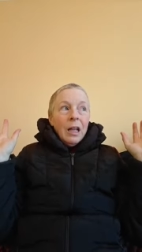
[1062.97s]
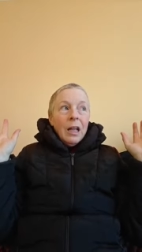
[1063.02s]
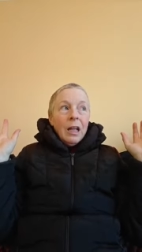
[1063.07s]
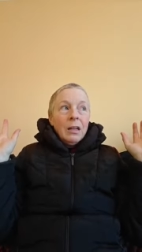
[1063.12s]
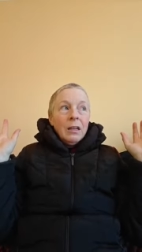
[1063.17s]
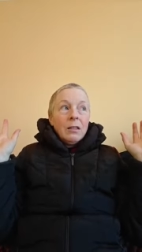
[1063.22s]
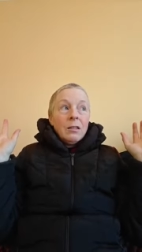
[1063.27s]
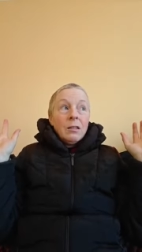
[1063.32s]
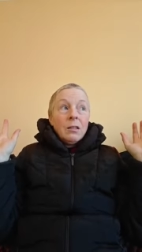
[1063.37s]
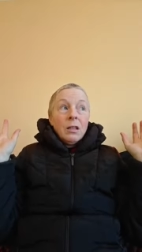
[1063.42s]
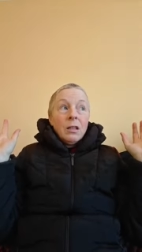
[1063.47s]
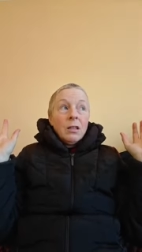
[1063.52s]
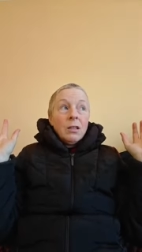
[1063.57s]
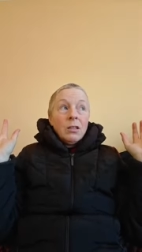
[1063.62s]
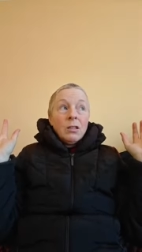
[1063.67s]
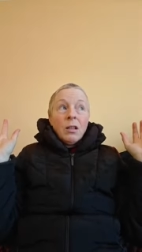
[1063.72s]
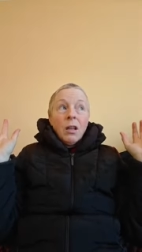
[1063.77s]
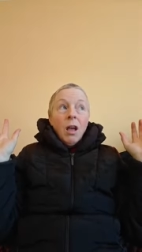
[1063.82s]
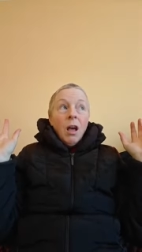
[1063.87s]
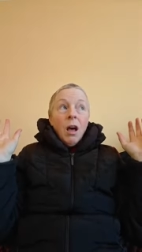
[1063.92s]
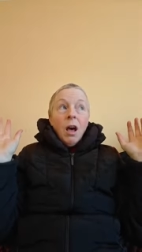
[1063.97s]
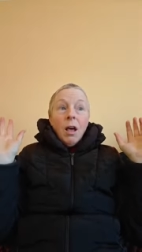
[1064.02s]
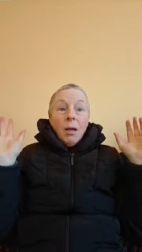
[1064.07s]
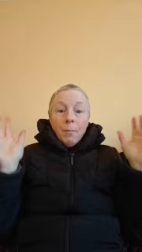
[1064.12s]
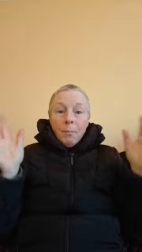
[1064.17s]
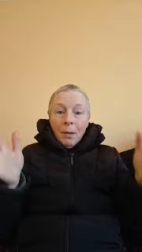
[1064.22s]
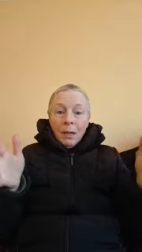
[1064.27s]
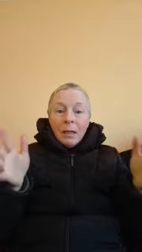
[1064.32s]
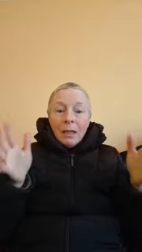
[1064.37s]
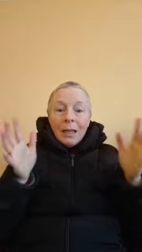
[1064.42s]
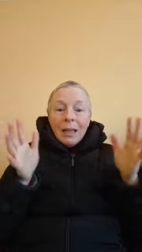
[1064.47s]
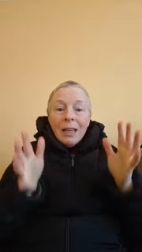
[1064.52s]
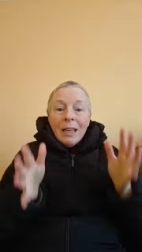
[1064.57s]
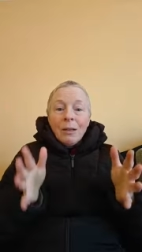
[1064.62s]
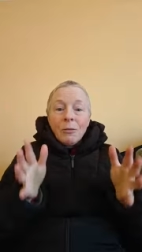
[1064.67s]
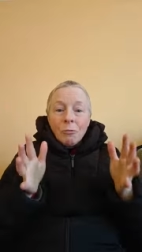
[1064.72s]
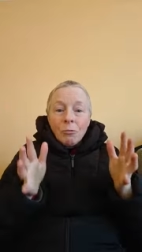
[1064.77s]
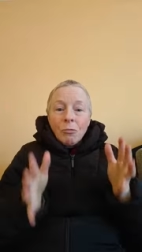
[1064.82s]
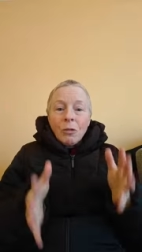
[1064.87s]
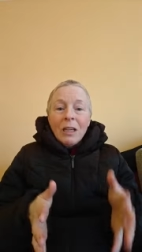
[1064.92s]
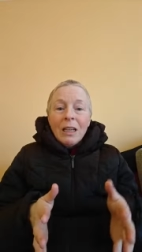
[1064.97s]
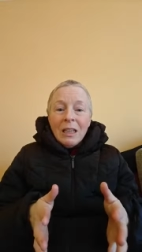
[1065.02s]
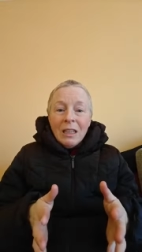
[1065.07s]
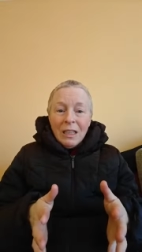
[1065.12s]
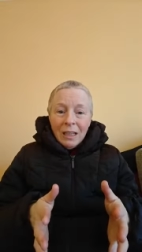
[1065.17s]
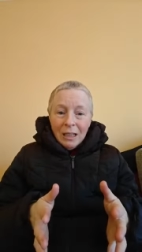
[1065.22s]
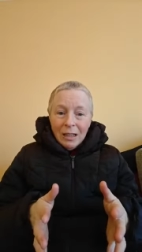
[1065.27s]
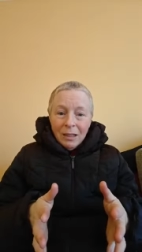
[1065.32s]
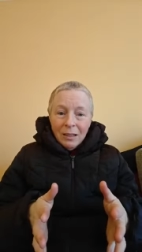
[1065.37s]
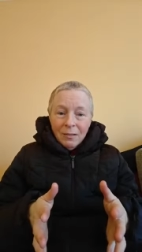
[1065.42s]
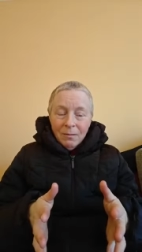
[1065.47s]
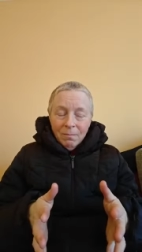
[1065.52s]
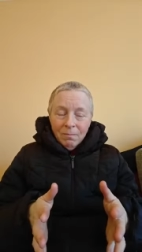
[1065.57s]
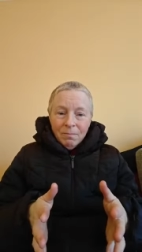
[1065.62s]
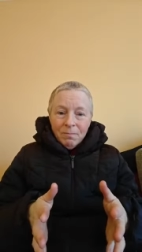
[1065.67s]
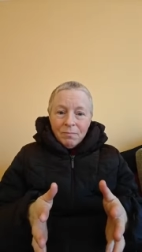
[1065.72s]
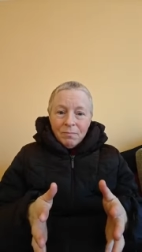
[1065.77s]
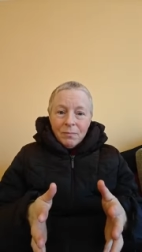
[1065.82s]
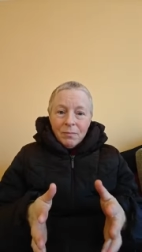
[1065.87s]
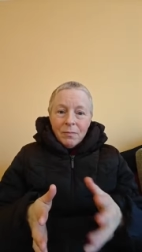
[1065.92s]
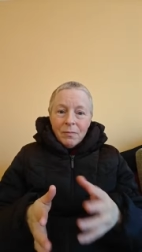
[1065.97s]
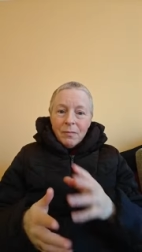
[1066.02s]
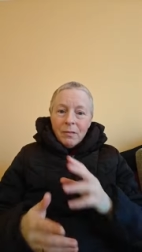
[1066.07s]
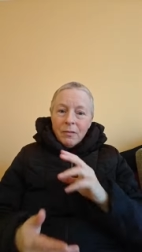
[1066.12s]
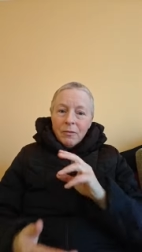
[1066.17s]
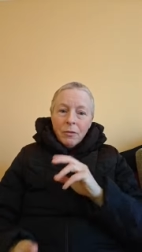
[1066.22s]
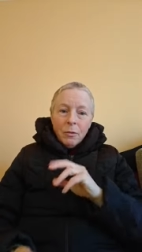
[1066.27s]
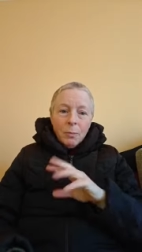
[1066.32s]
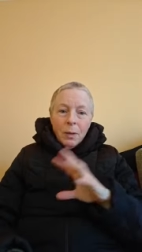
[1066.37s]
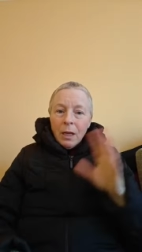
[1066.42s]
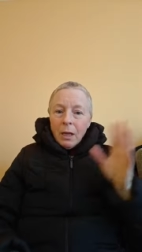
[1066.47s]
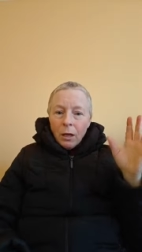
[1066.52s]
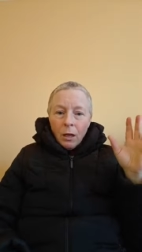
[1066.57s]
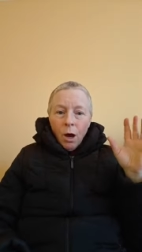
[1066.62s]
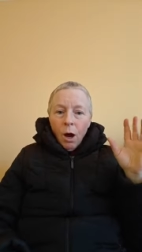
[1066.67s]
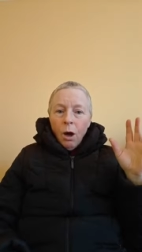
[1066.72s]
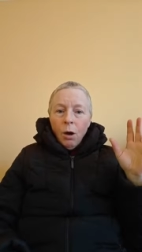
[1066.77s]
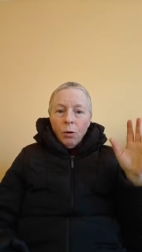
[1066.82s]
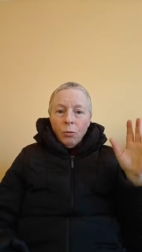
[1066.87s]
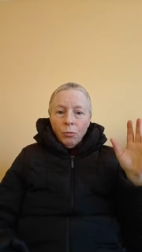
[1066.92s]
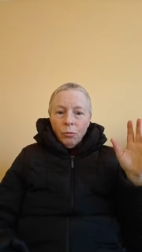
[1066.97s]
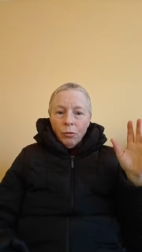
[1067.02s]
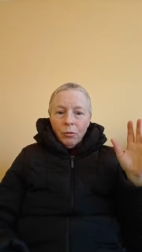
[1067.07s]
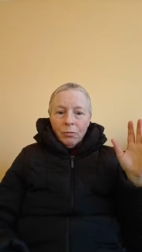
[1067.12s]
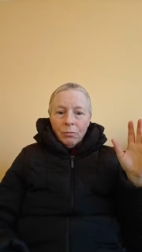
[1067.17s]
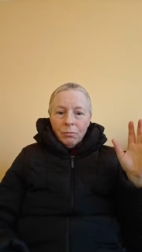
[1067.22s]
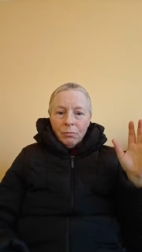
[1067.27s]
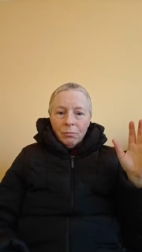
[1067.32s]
and it says, I better get ready for being cold.